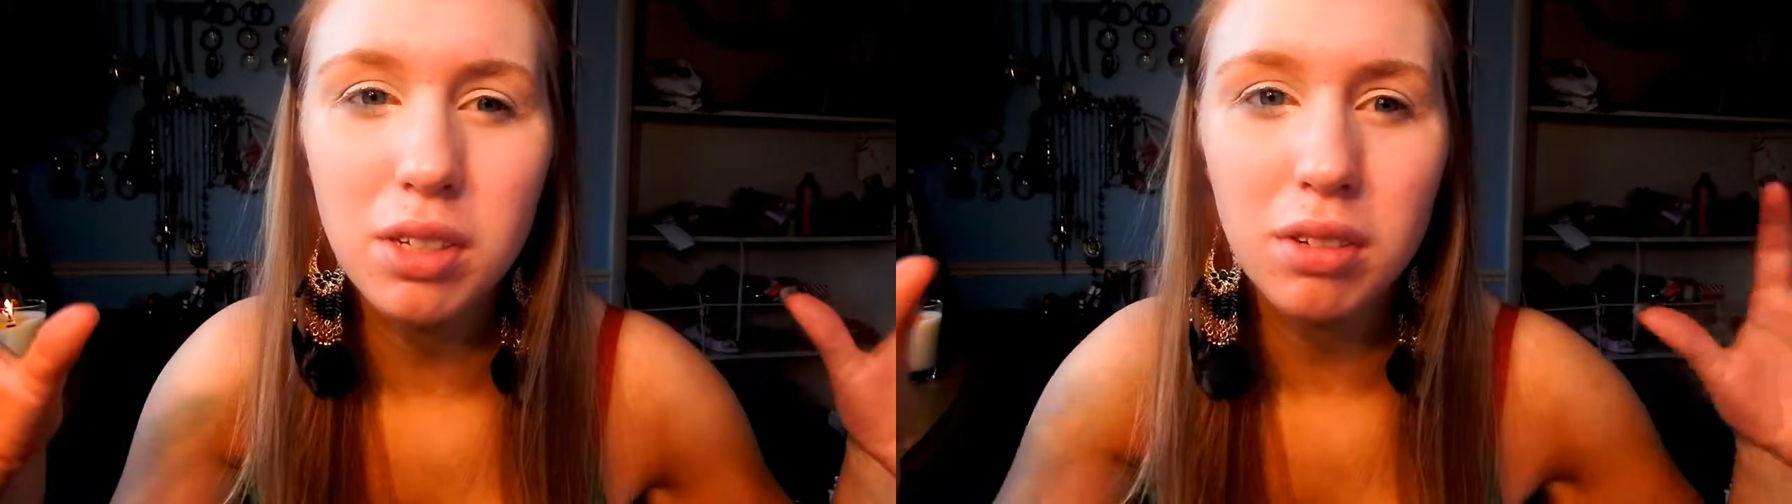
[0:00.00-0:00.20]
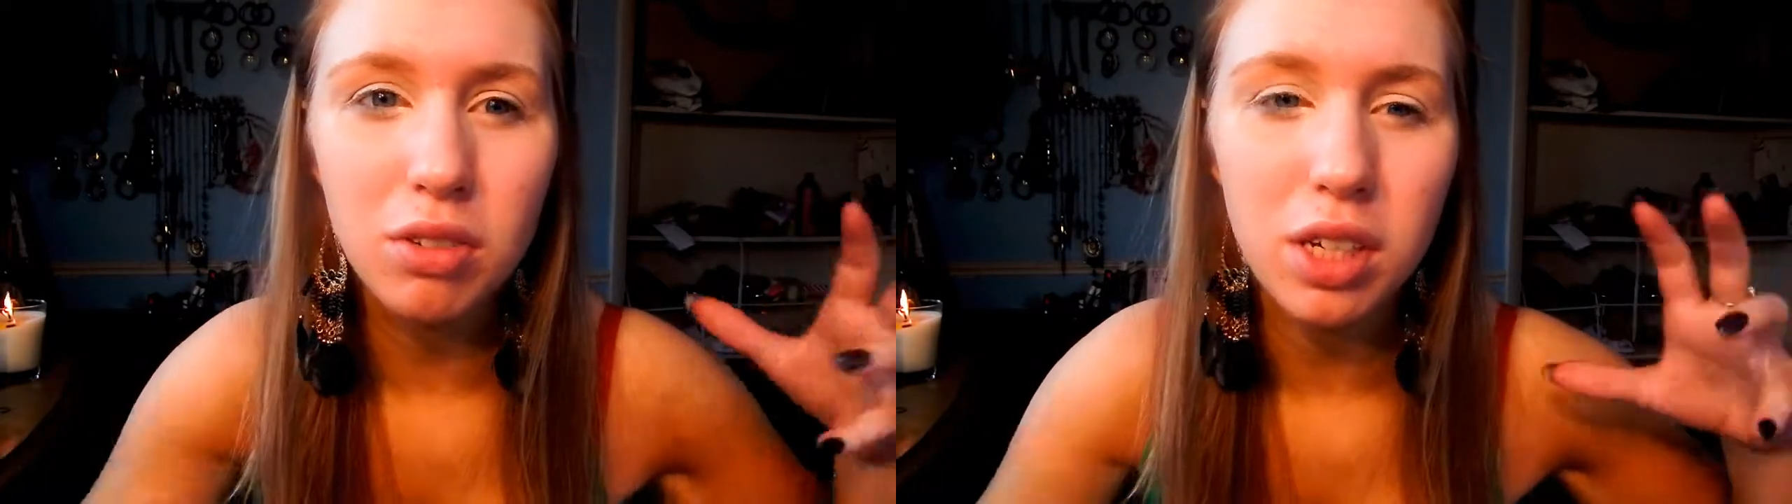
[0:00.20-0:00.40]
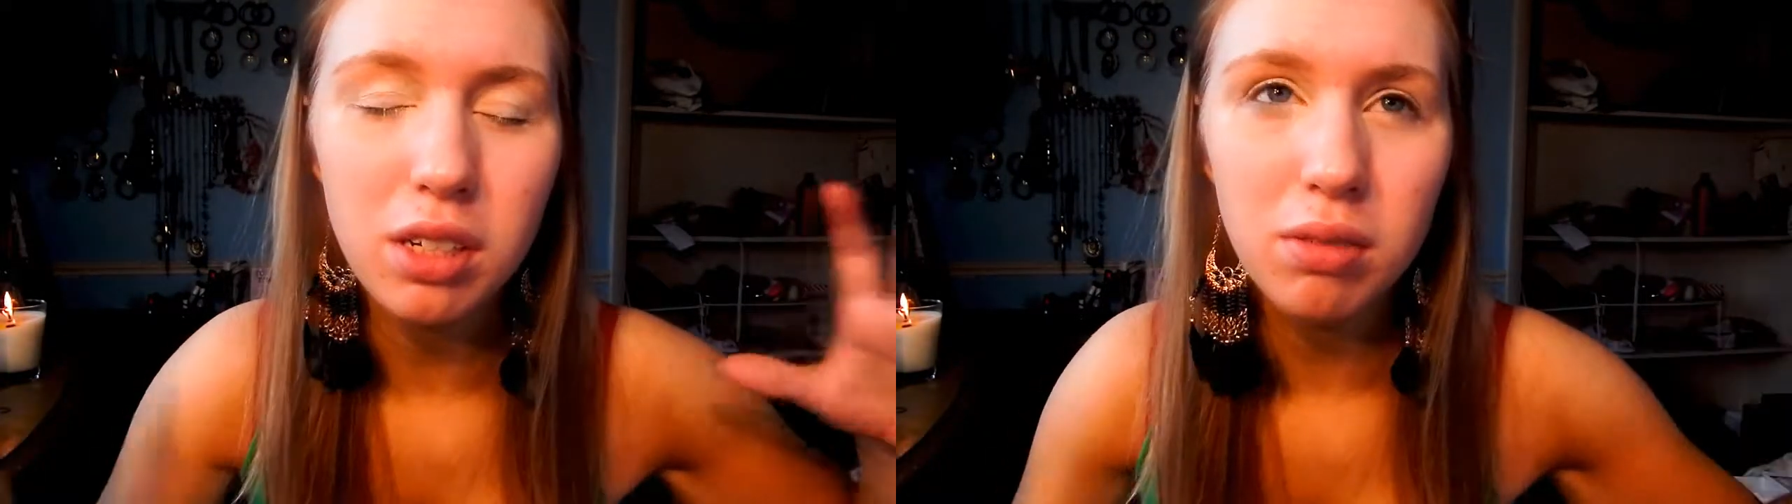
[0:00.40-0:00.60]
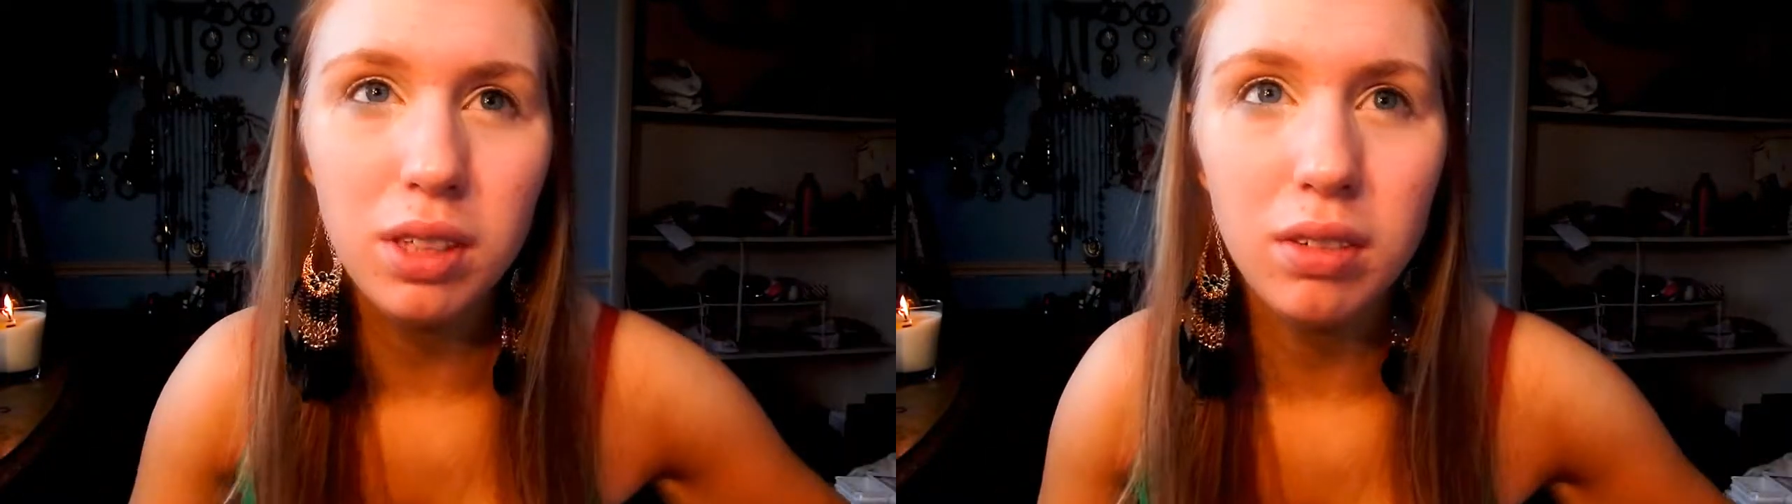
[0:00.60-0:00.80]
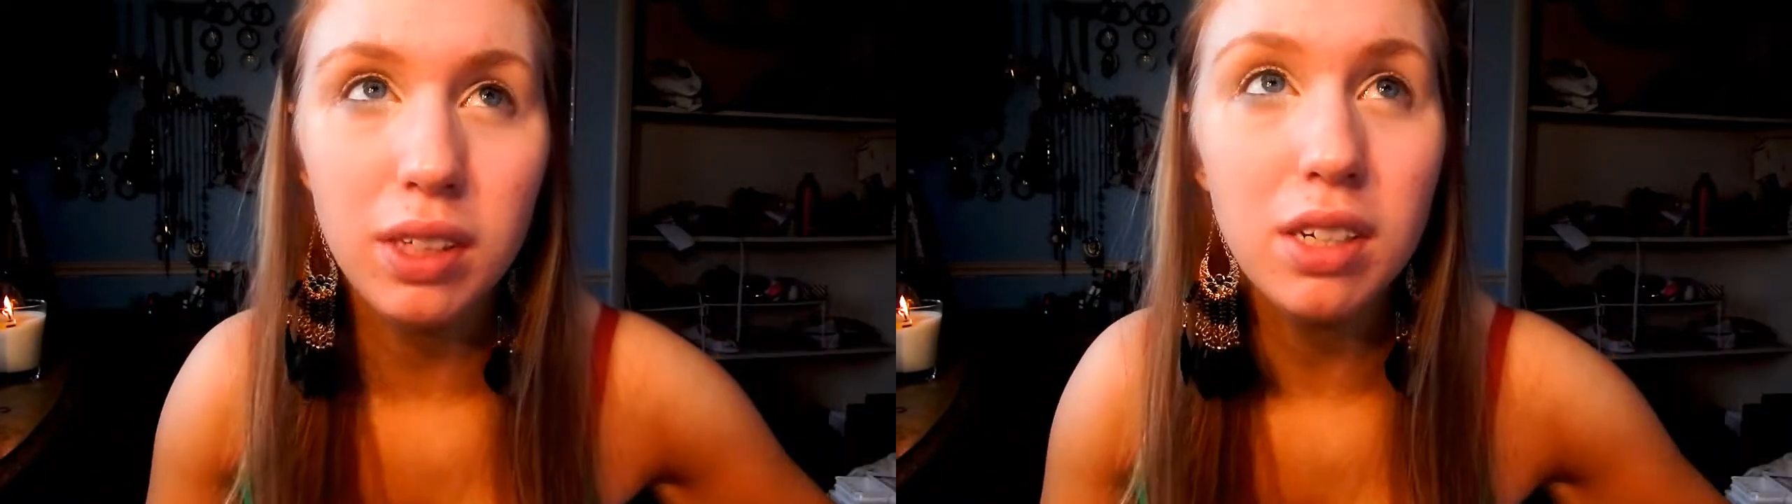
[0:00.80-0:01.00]
so I tried to
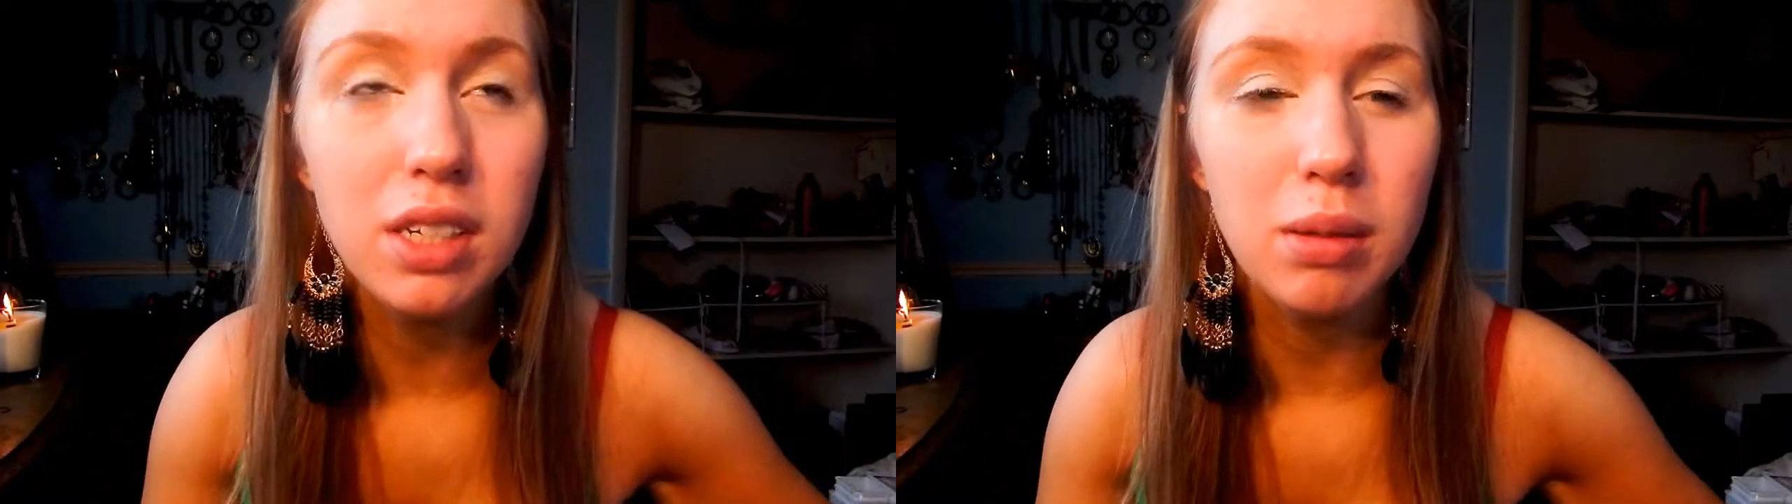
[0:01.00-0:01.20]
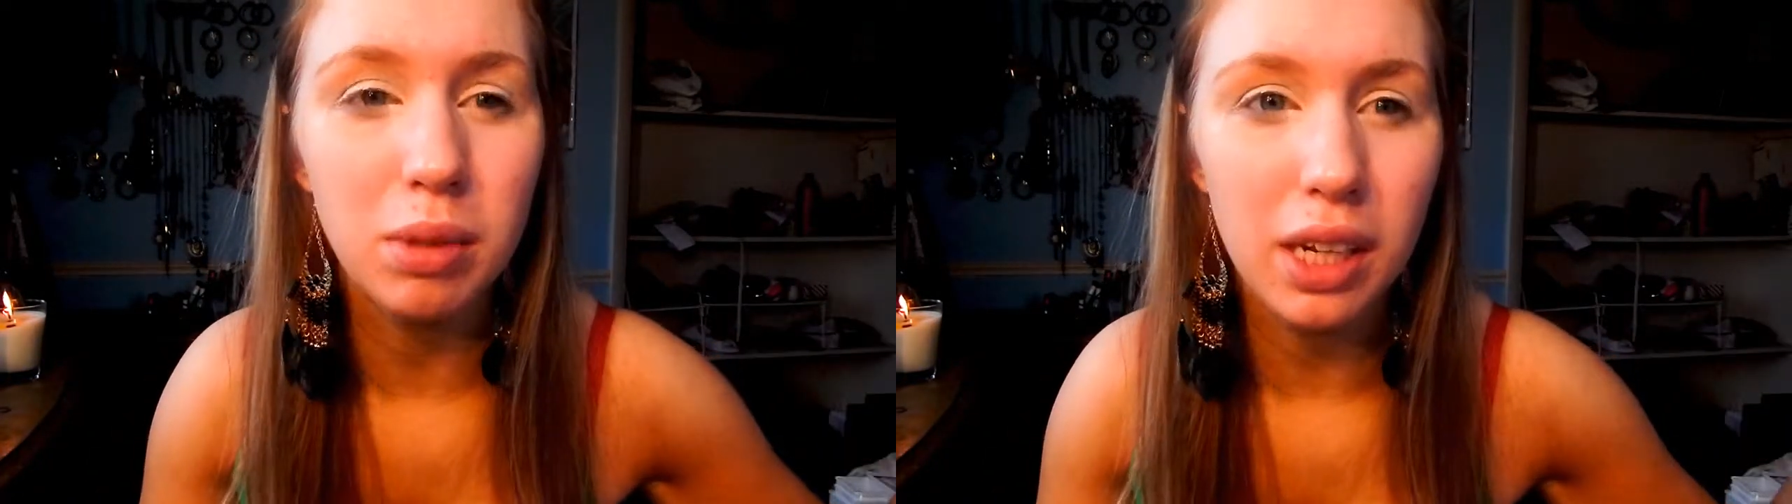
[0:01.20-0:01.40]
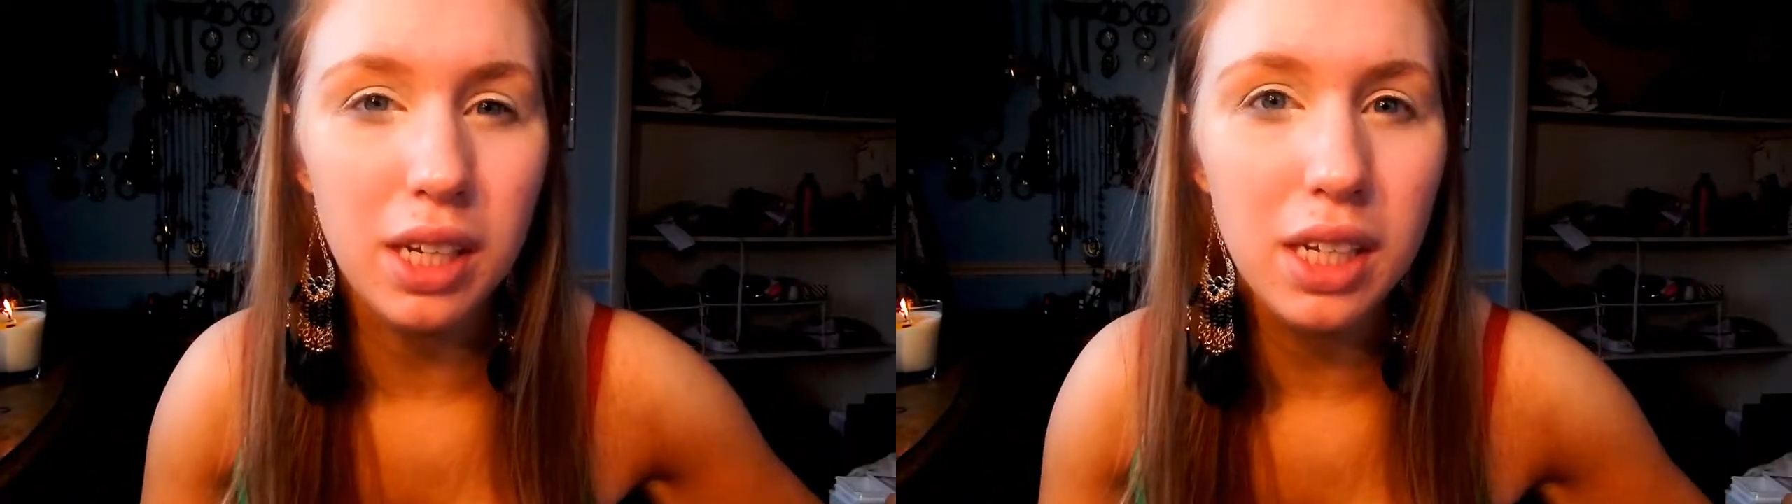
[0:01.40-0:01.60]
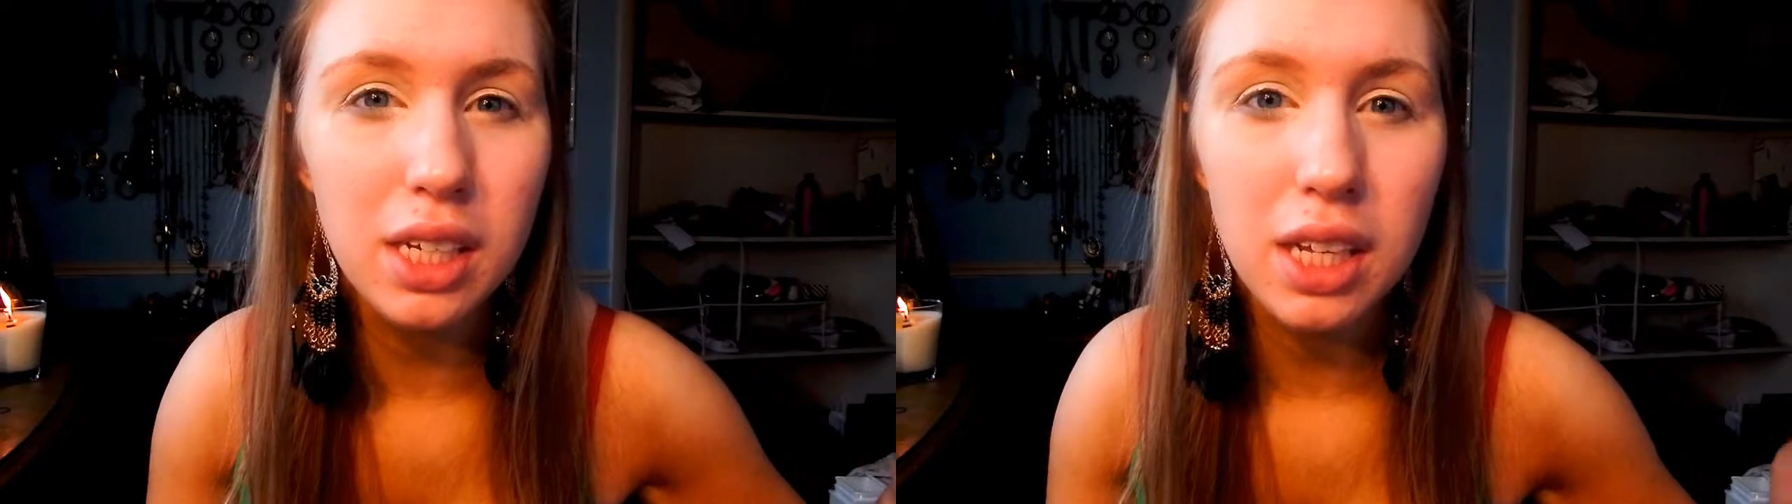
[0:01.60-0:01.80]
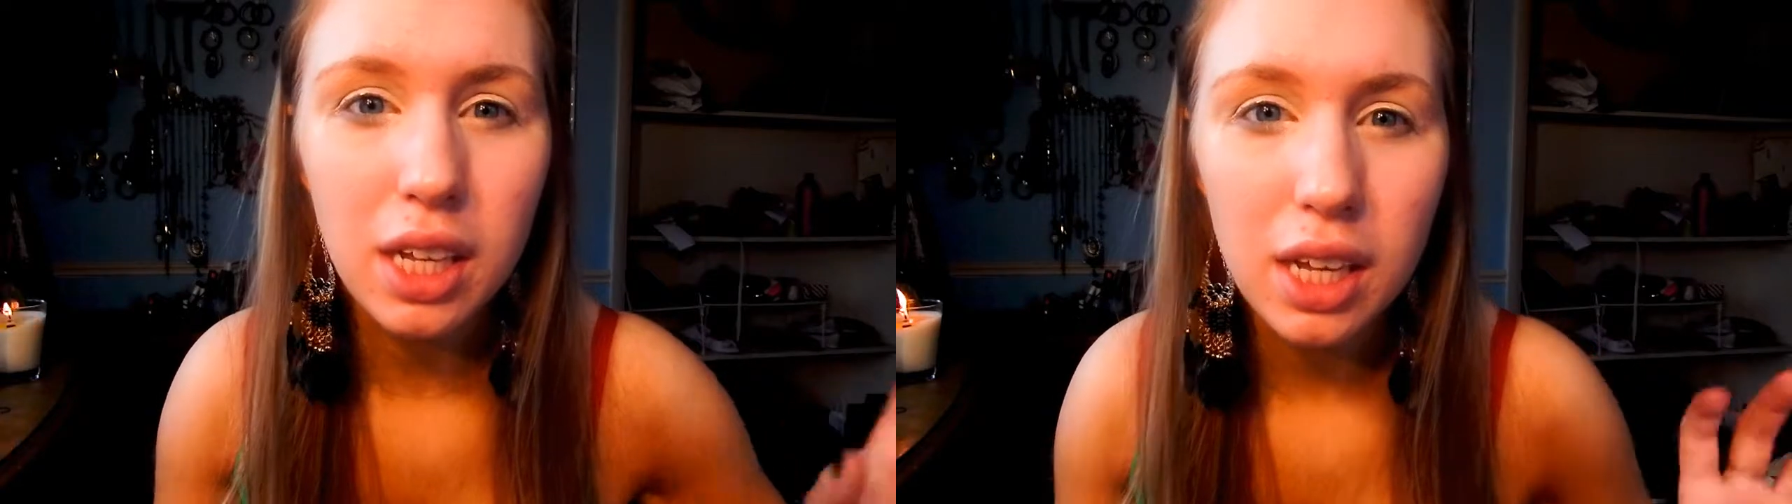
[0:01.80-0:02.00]
rearrange some lighting